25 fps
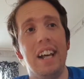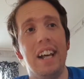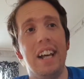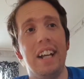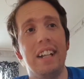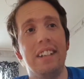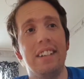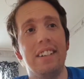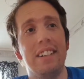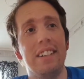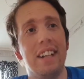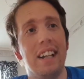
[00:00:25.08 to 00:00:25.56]

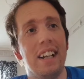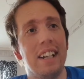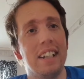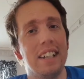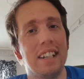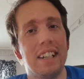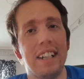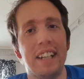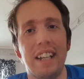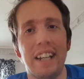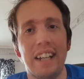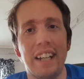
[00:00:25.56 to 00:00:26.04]
and it's
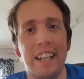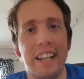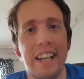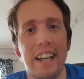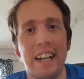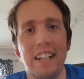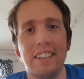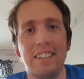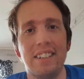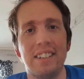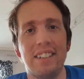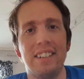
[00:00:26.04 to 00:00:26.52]
like
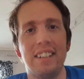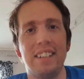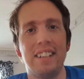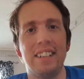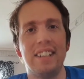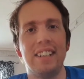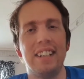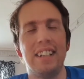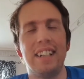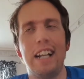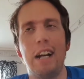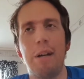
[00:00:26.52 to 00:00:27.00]
against
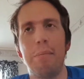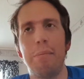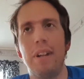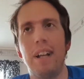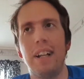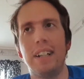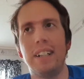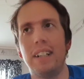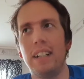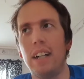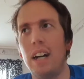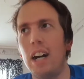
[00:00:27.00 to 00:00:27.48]
it, and I'm
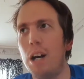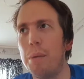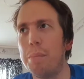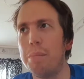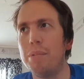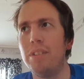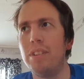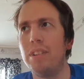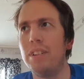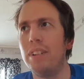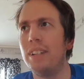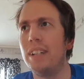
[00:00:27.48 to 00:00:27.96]
like the
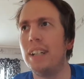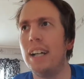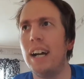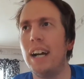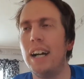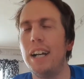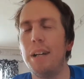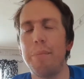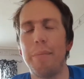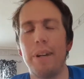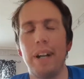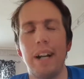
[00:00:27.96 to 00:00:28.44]
opposite
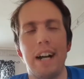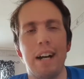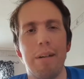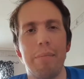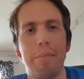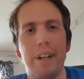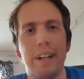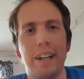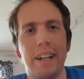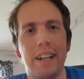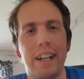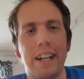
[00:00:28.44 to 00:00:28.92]
guy, but
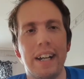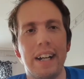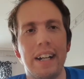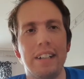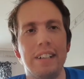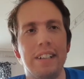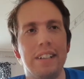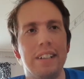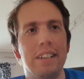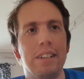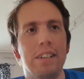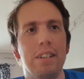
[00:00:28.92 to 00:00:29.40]
I'm a
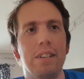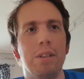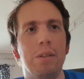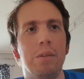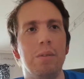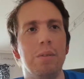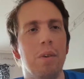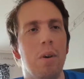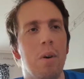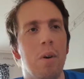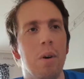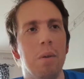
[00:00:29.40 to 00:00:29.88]
guy
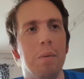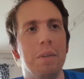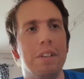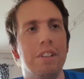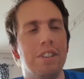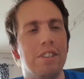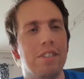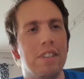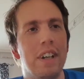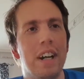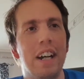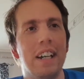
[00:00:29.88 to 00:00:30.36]
who always
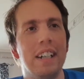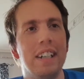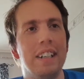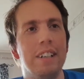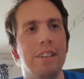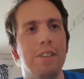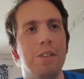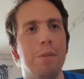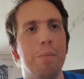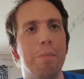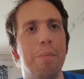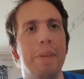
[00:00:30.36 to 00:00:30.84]

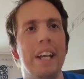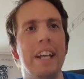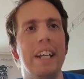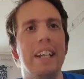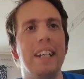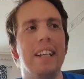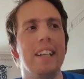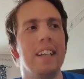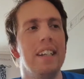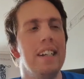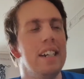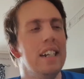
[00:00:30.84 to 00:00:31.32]
trying to
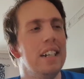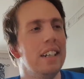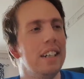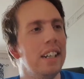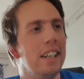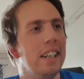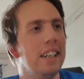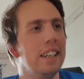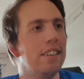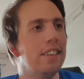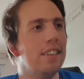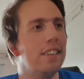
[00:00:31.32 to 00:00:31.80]
make
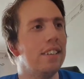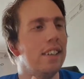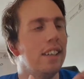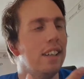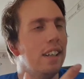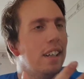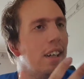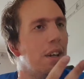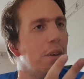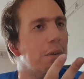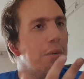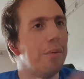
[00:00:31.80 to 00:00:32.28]
things
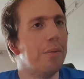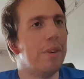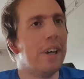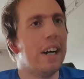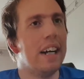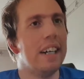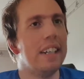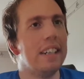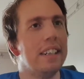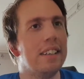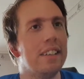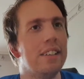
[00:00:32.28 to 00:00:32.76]

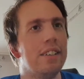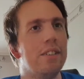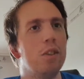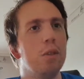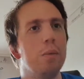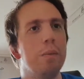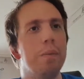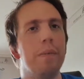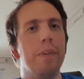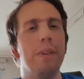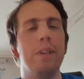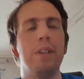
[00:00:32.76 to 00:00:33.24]
right,
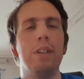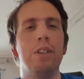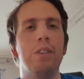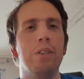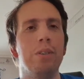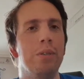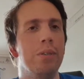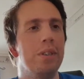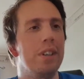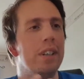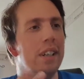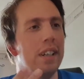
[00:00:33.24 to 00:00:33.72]

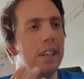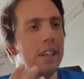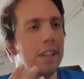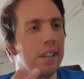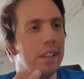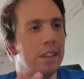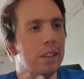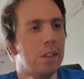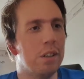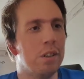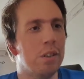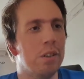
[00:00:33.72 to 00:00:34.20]

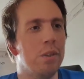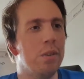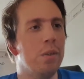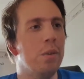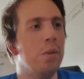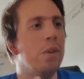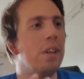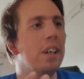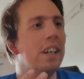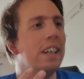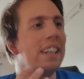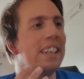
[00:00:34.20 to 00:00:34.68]

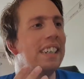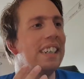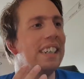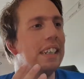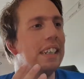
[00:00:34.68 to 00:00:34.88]
to